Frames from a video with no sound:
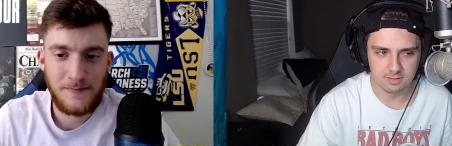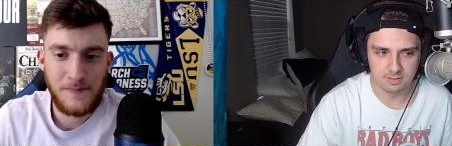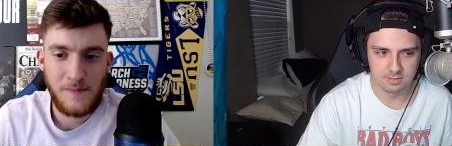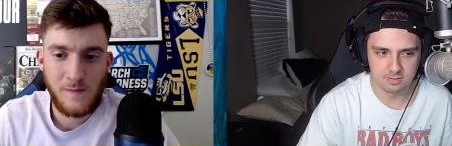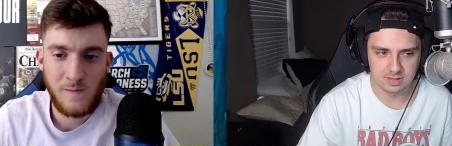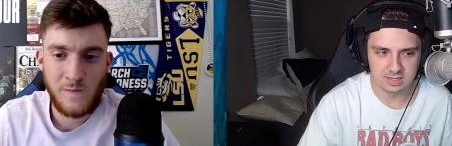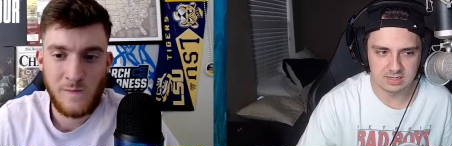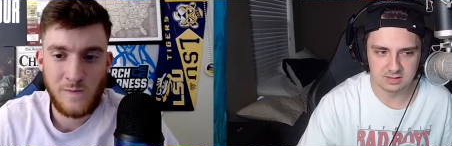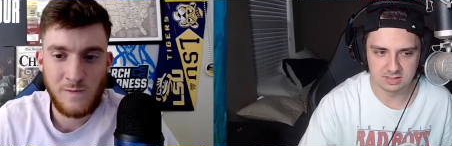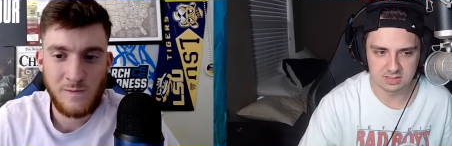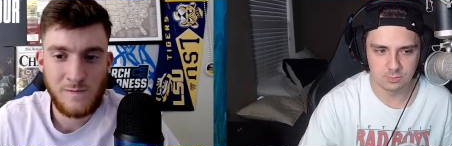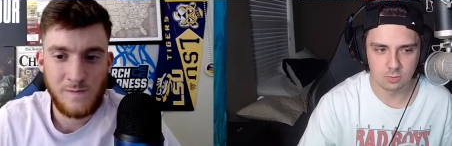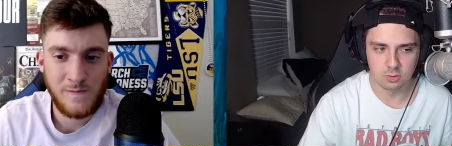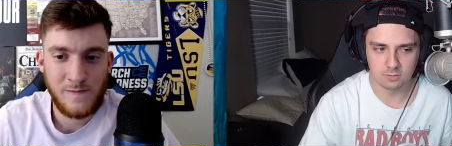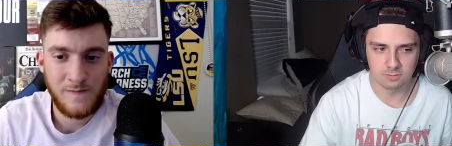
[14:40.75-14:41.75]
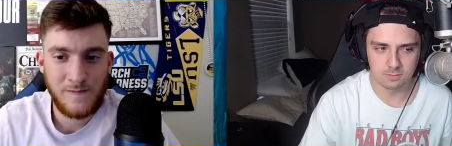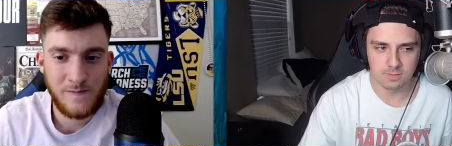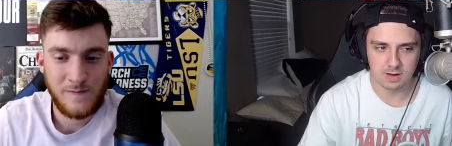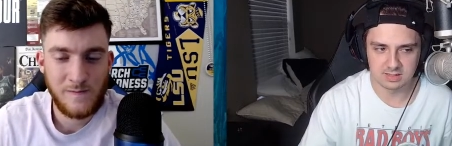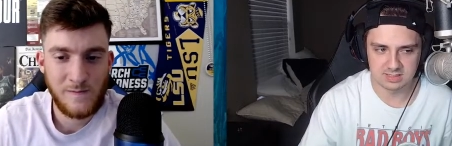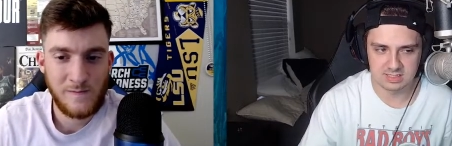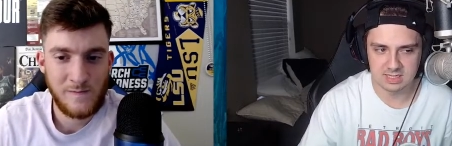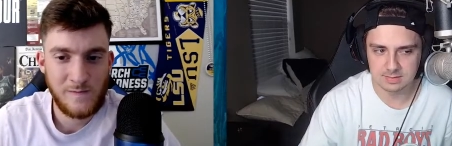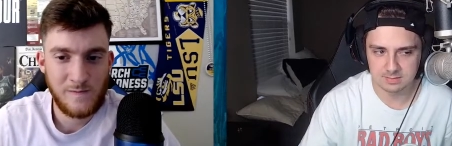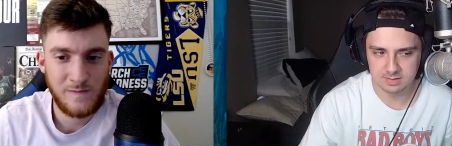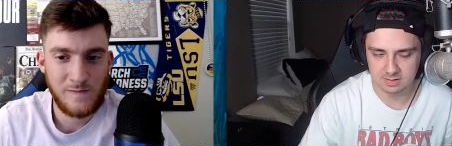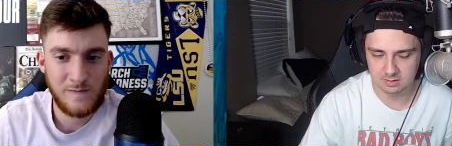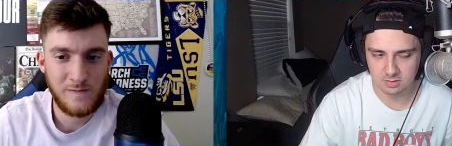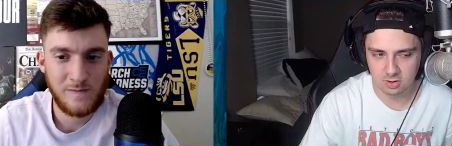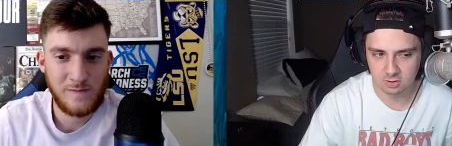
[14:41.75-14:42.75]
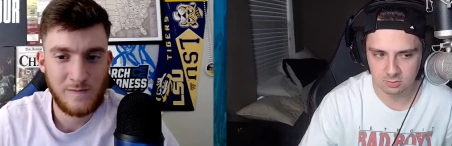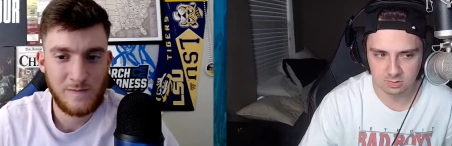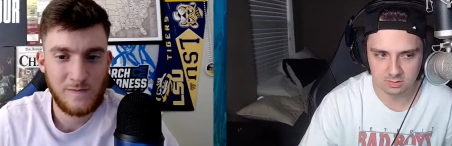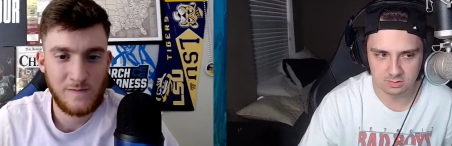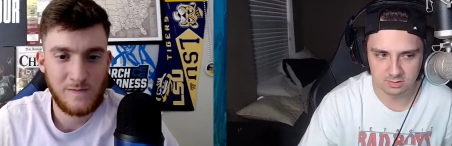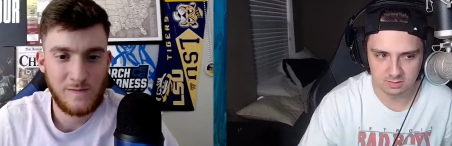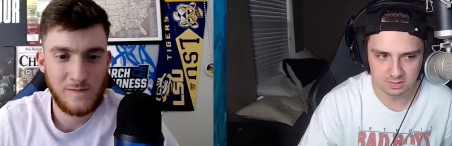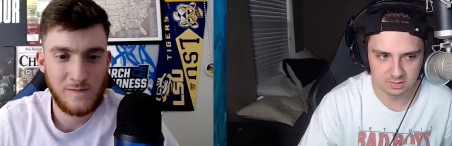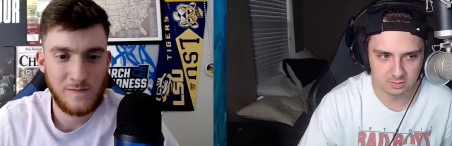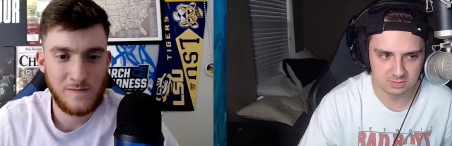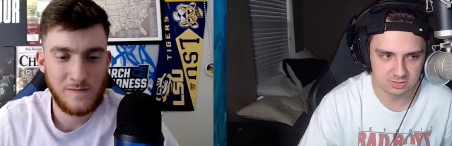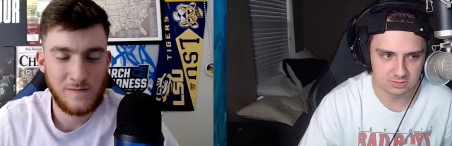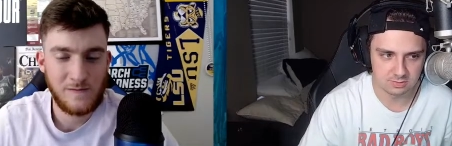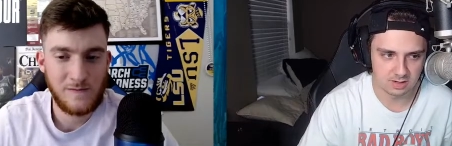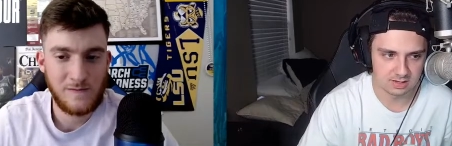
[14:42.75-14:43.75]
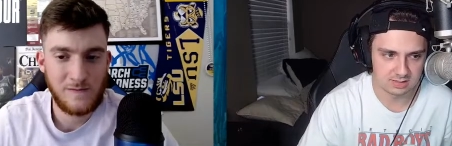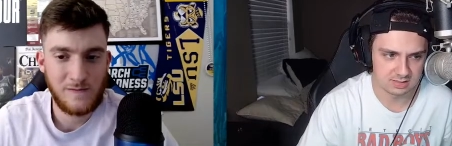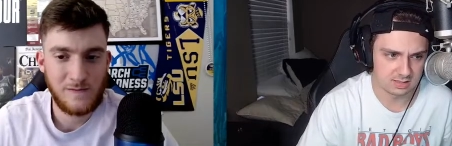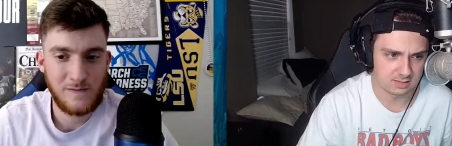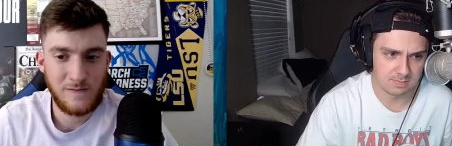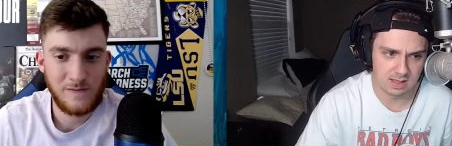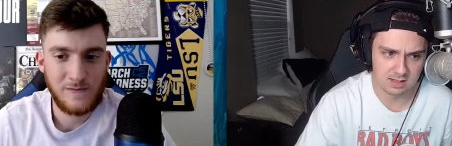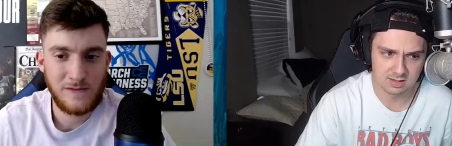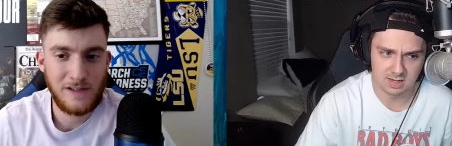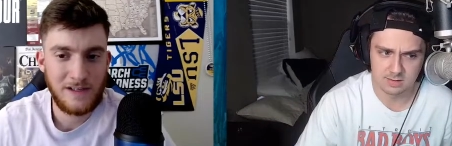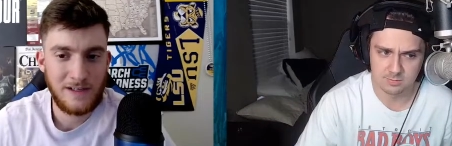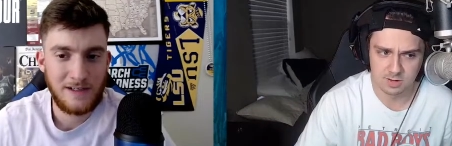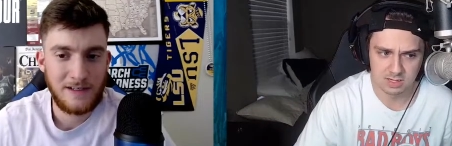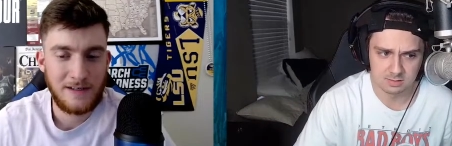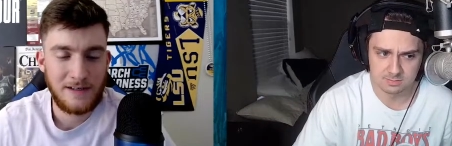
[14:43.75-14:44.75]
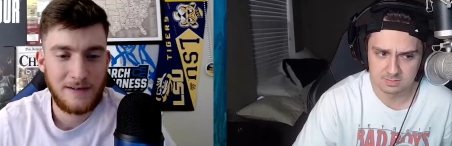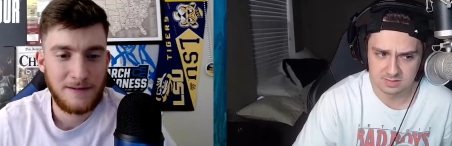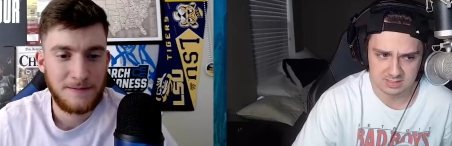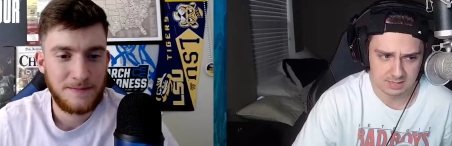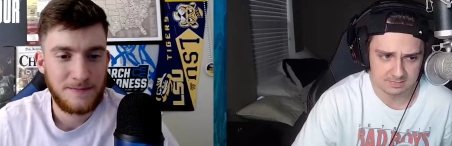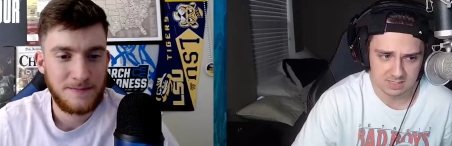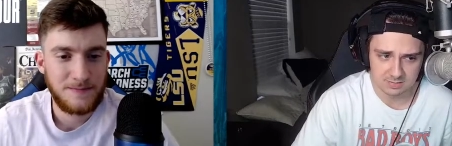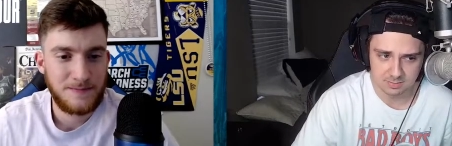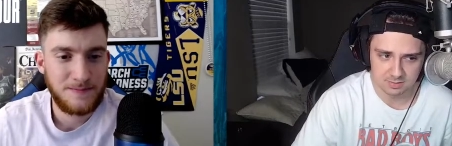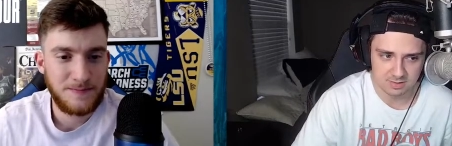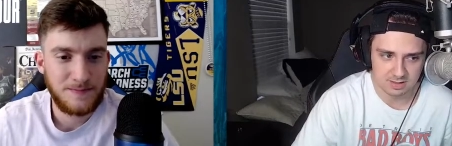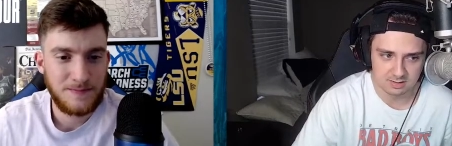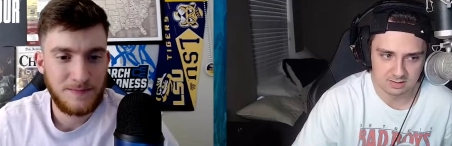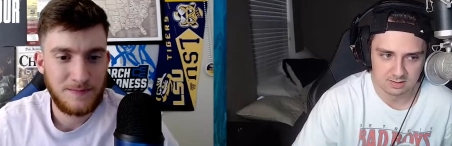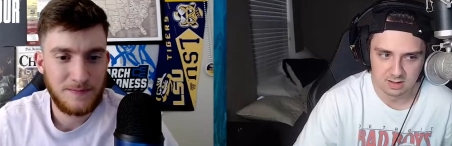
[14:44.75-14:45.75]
Speaker 1: he does more for my team in the long run than those two guys. And then Malaki Branham, same type of thing.